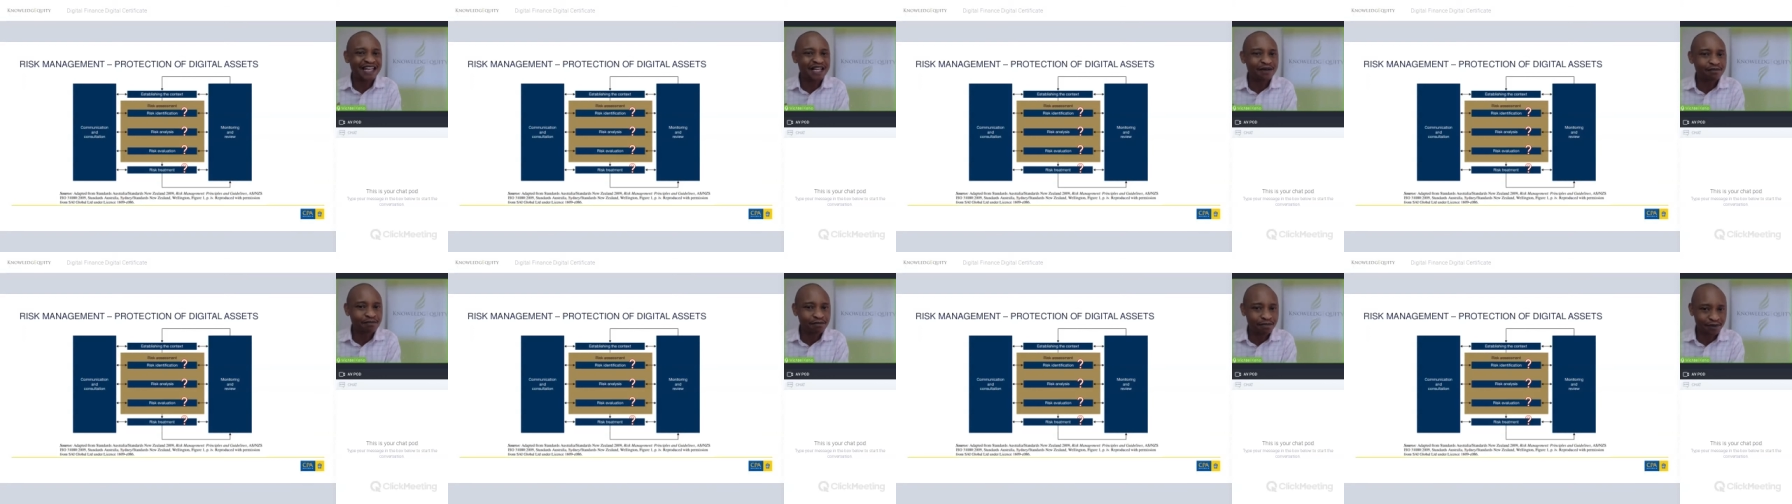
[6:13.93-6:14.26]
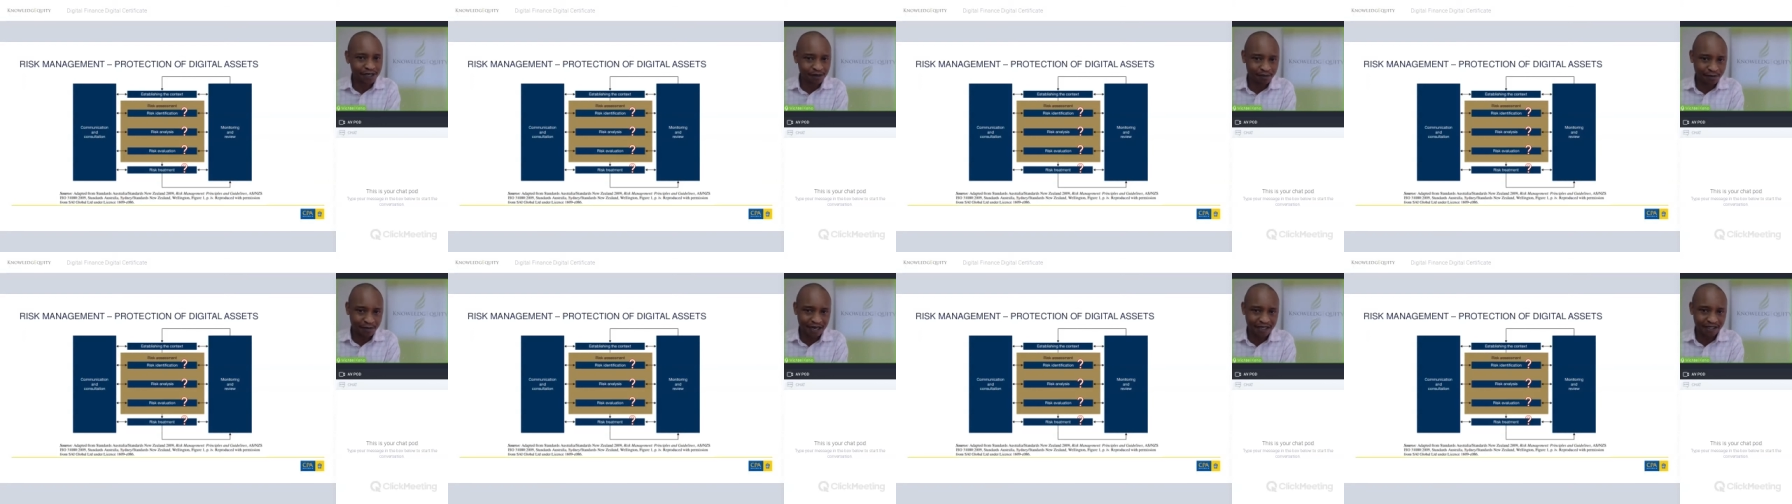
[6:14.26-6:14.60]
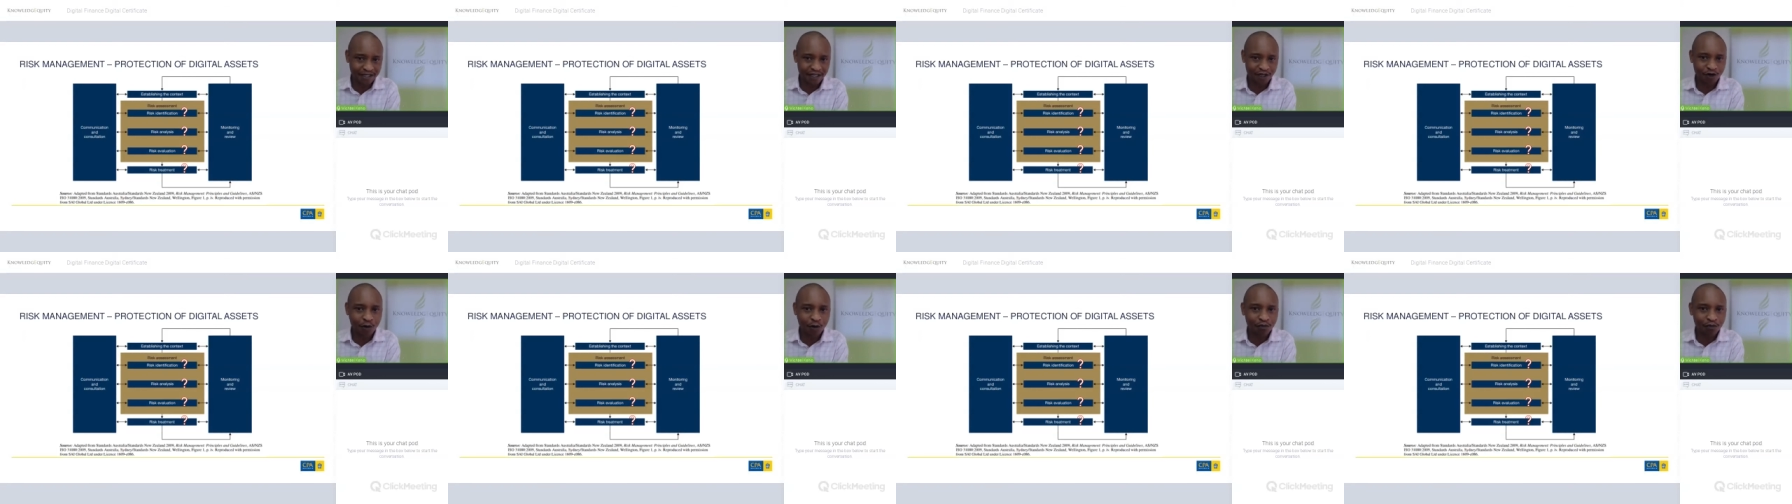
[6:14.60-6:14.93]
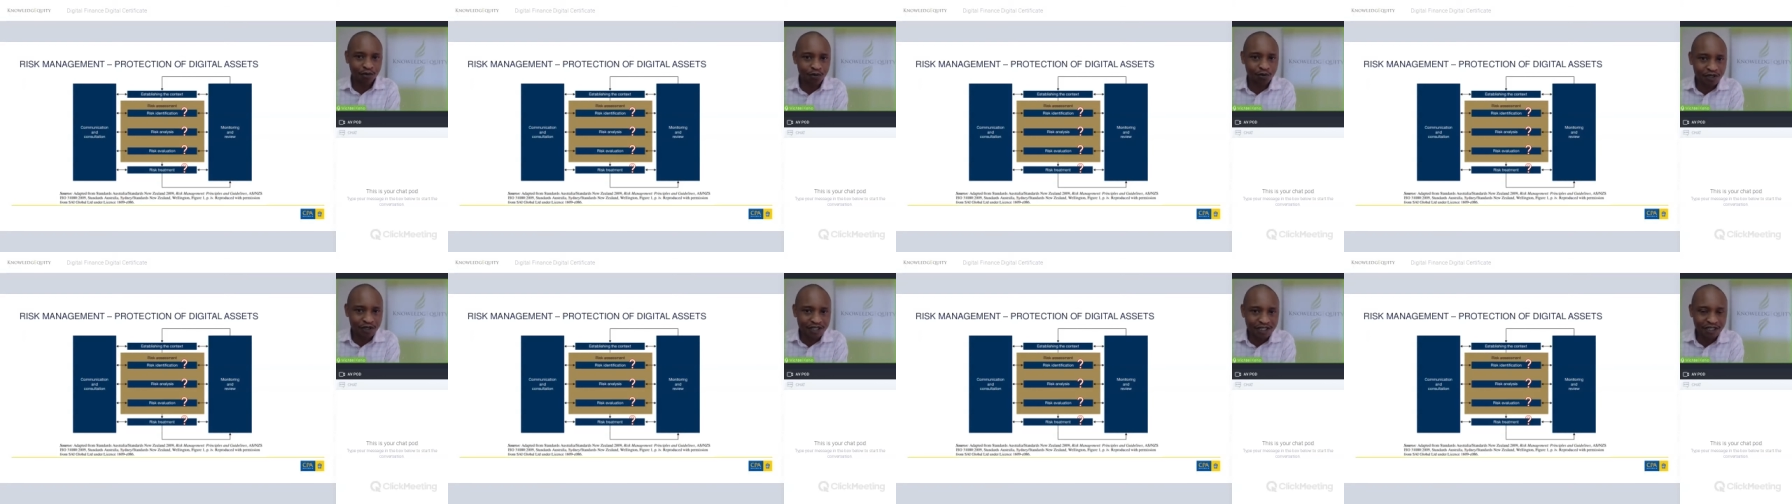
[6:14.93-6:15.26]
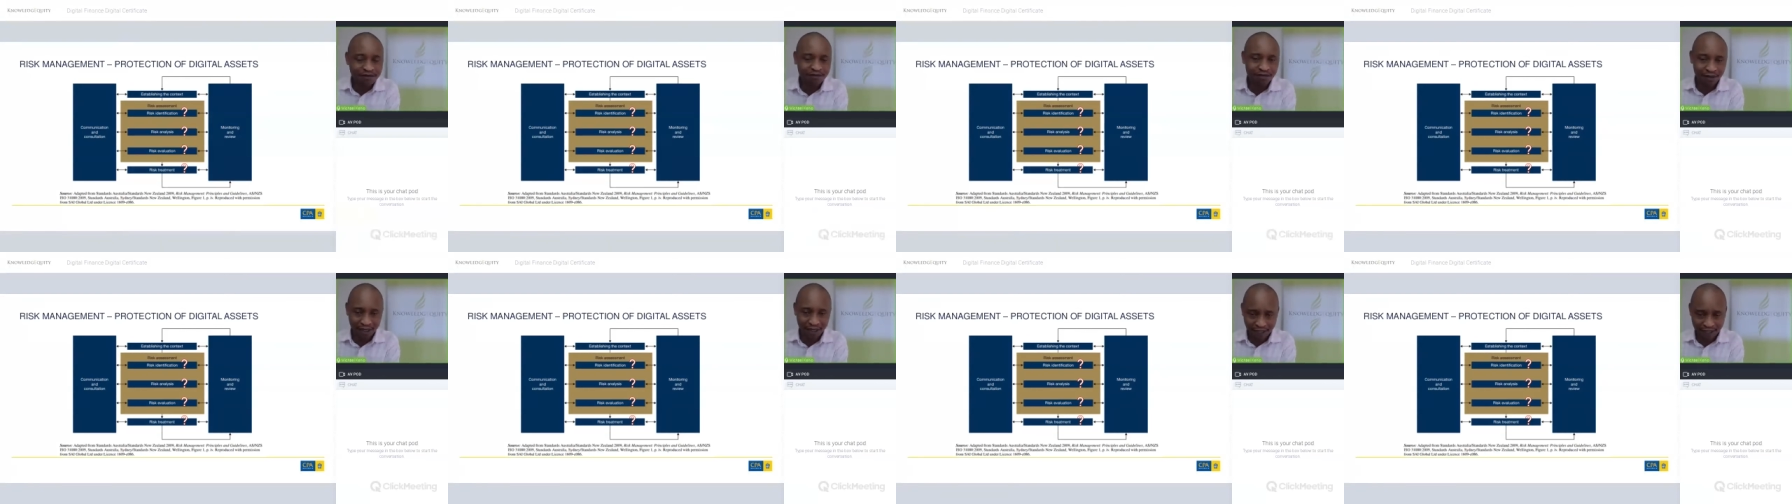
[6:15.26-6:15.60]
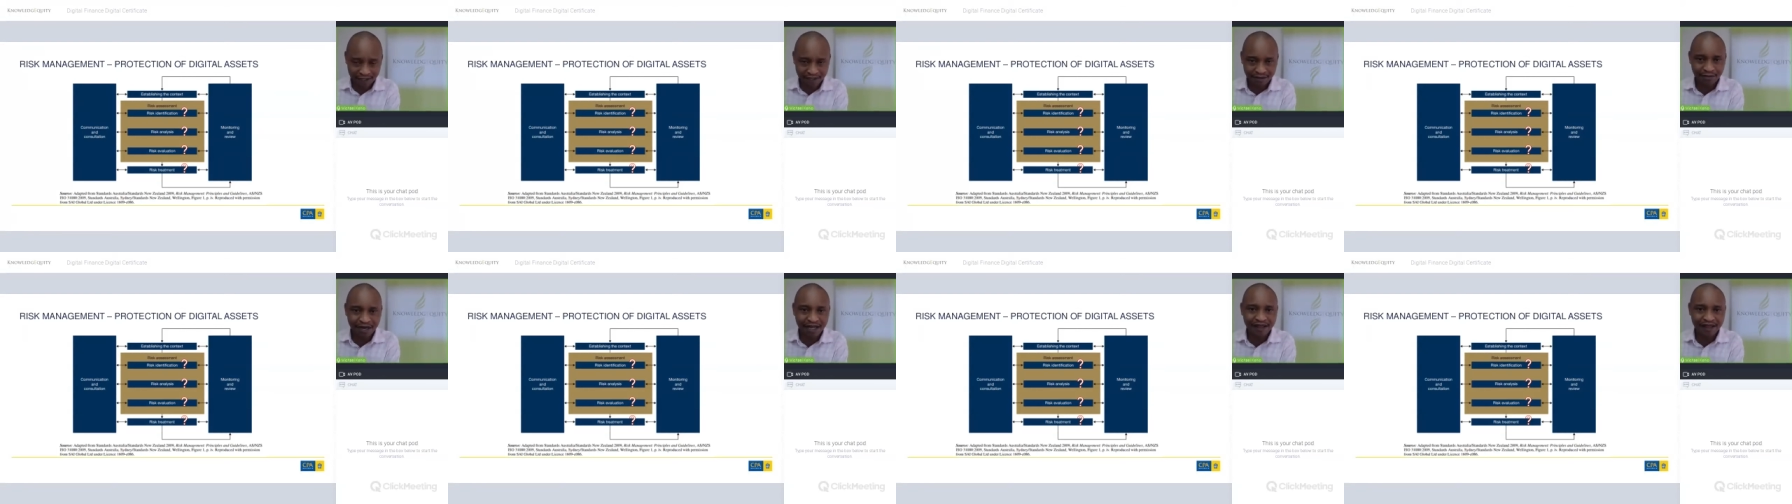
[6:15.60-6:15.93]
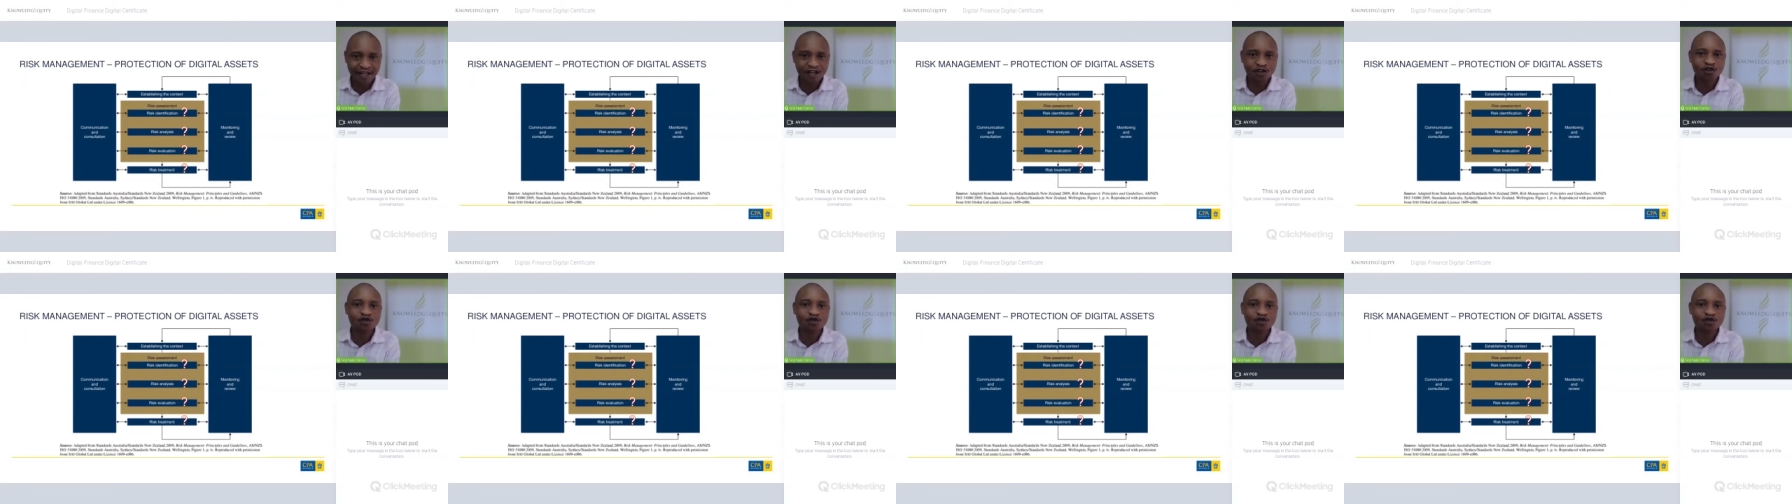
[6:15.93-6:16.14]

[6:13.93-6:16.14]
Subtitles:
implemented or put in place by the